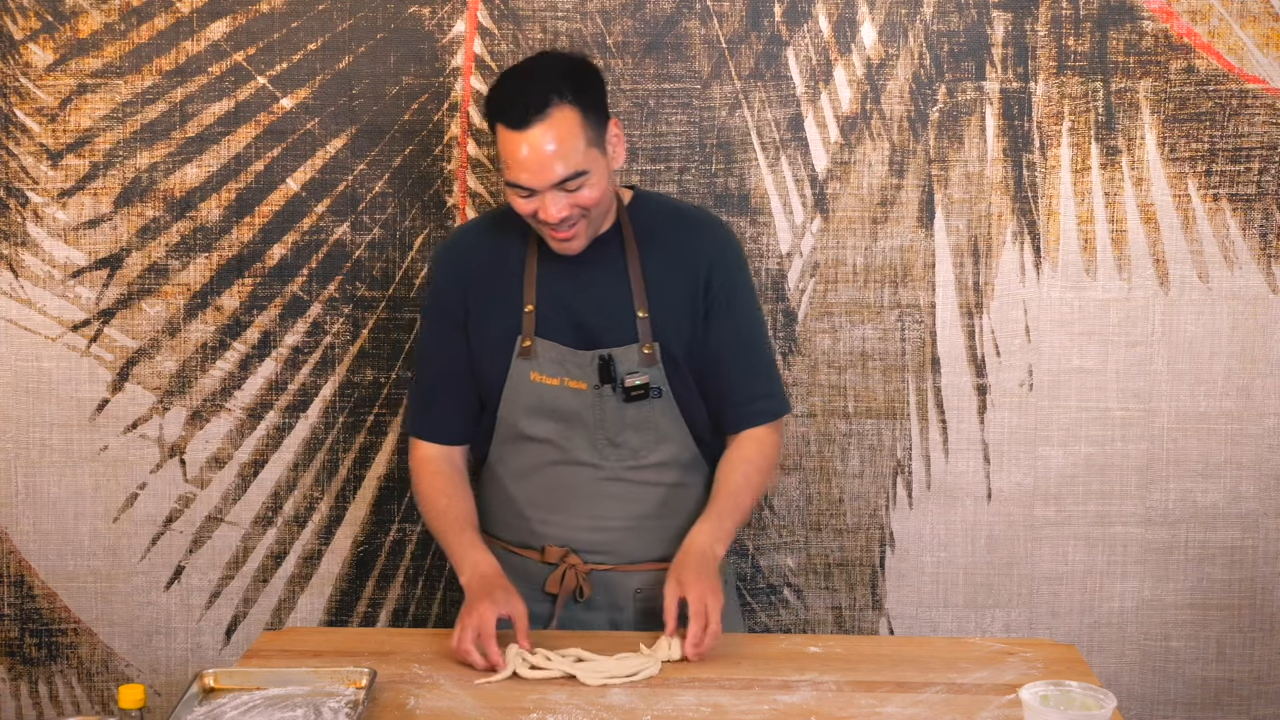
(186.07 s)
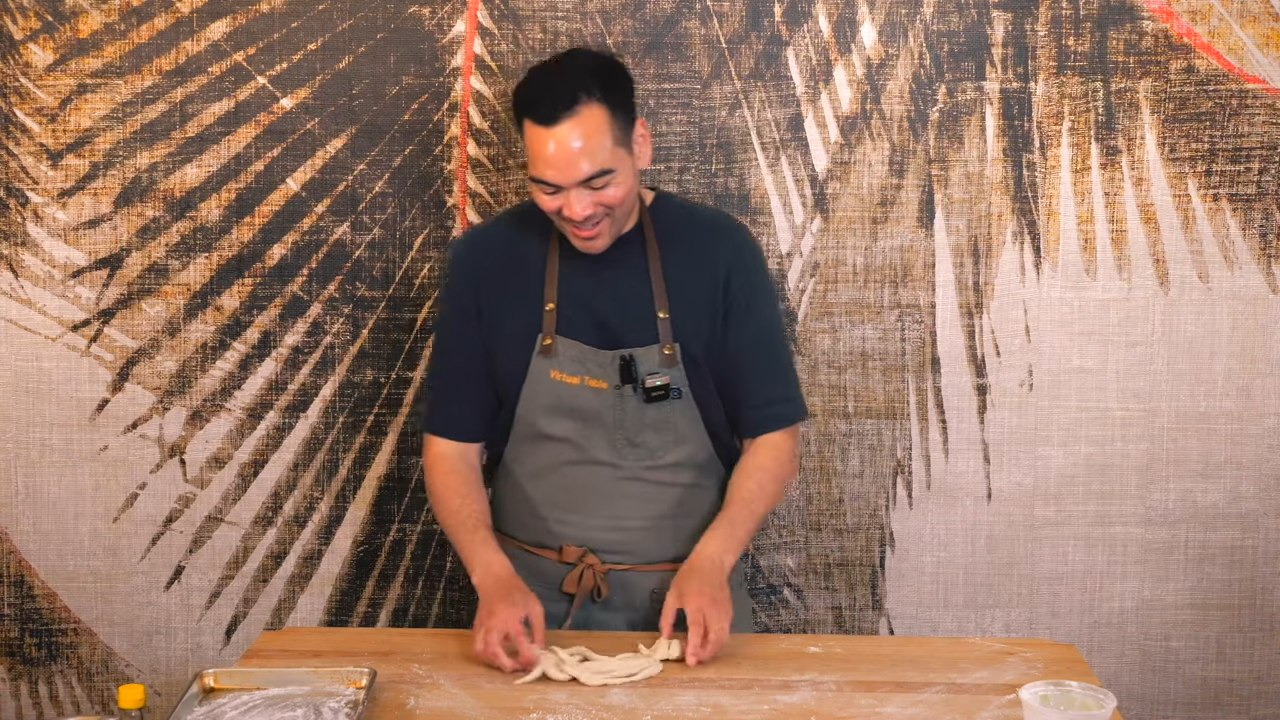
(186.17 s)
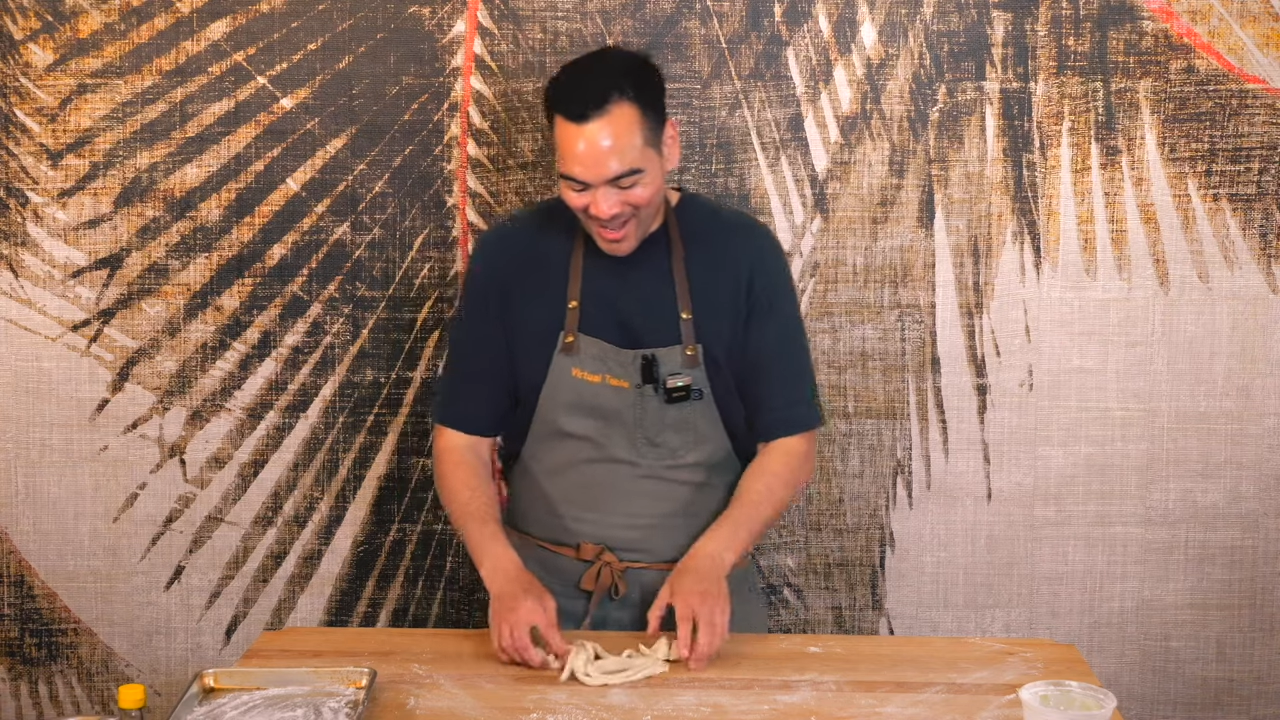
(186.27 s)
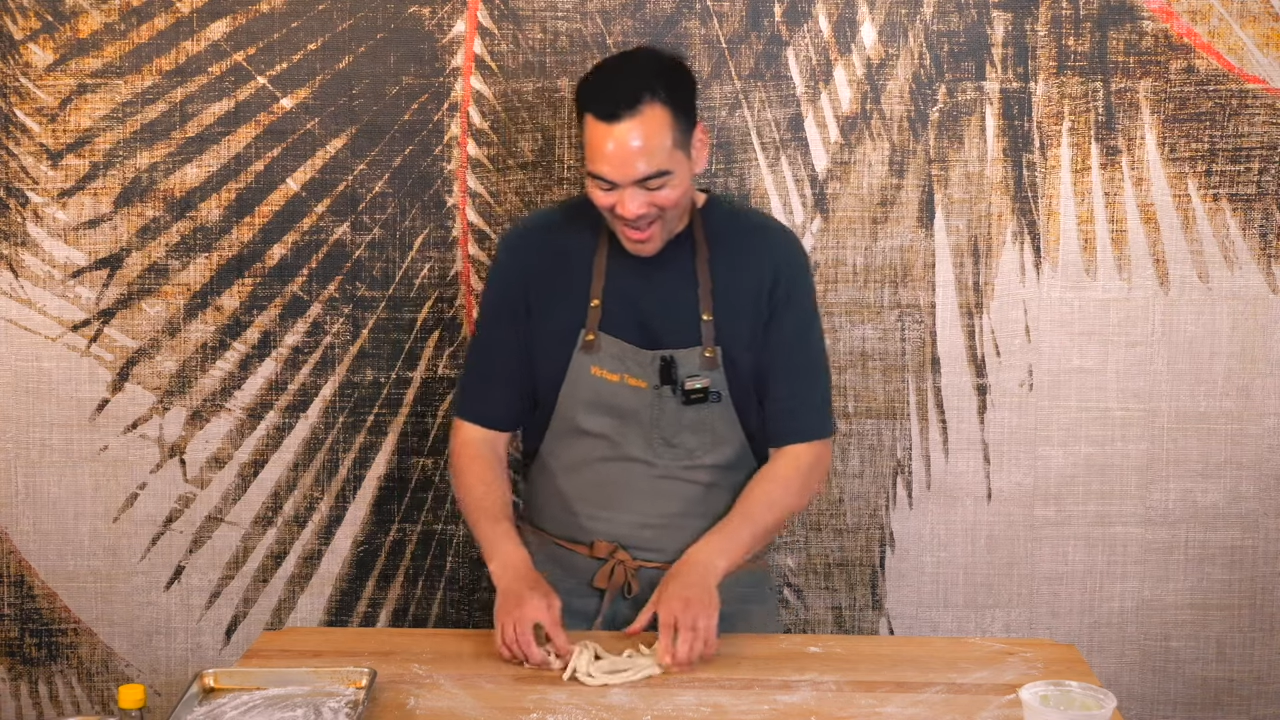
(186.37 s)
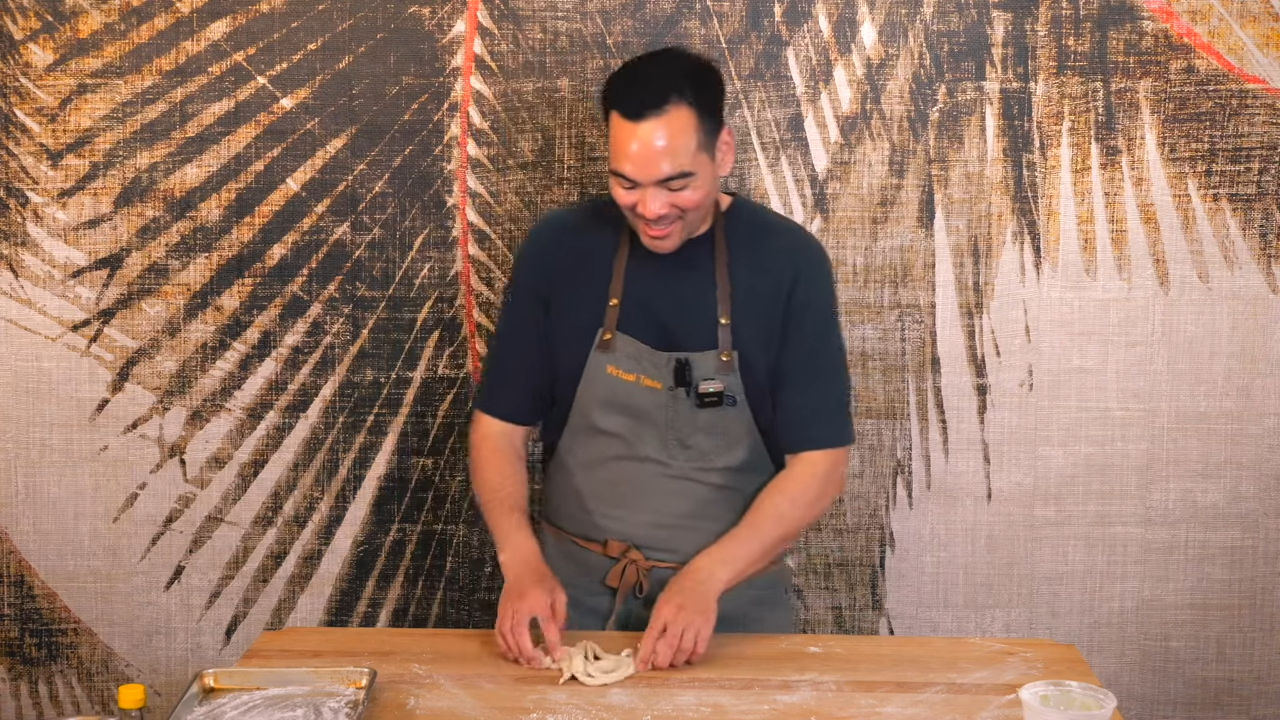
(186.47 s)

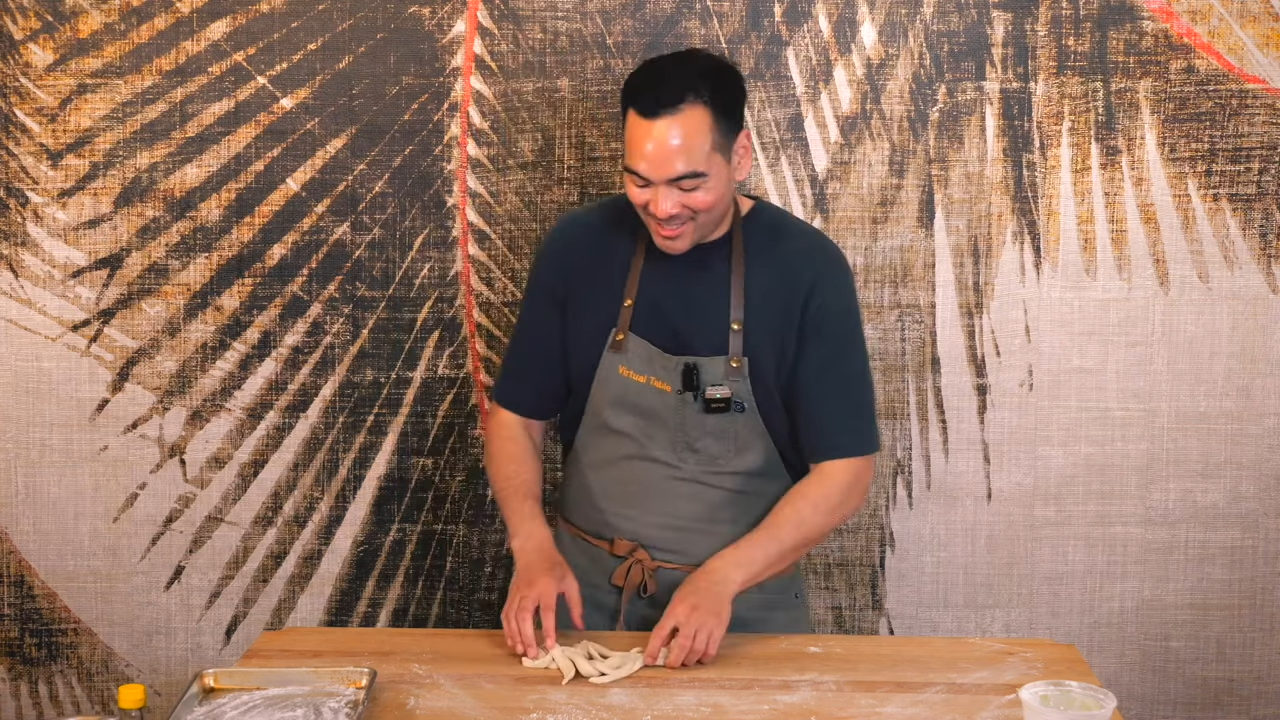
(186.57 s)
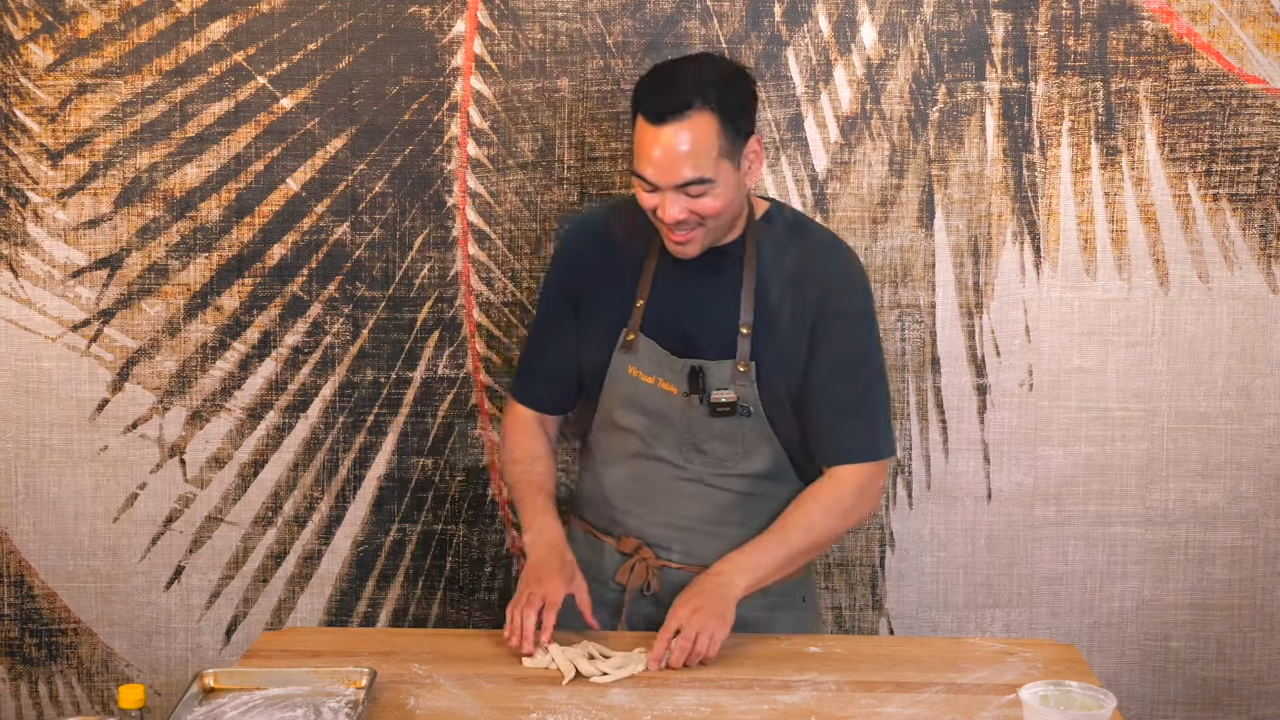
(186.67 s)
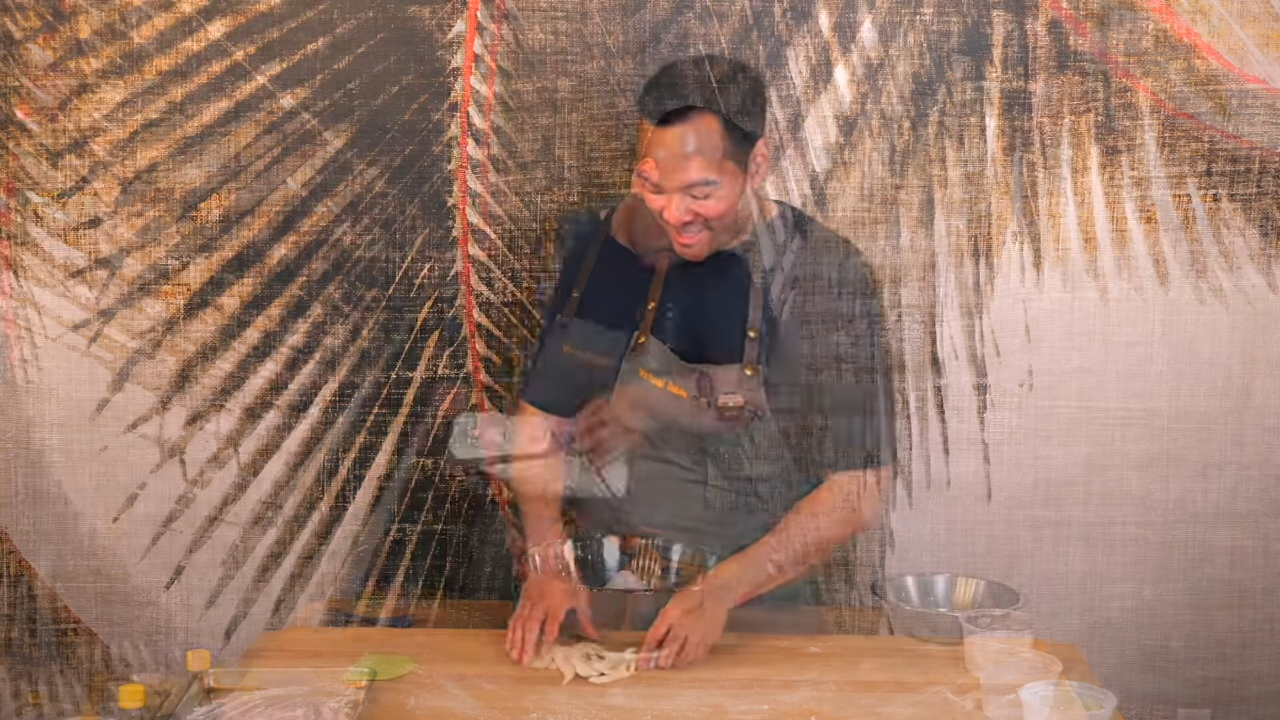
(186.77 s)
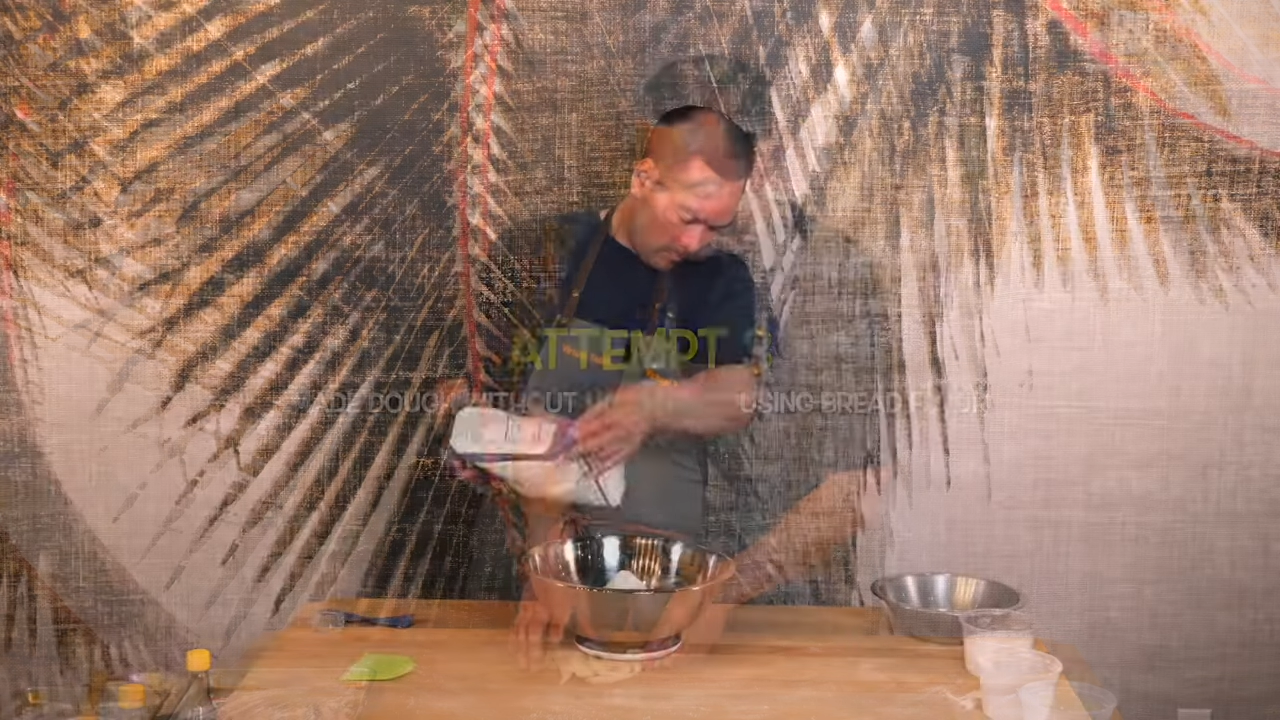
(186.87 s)
Next.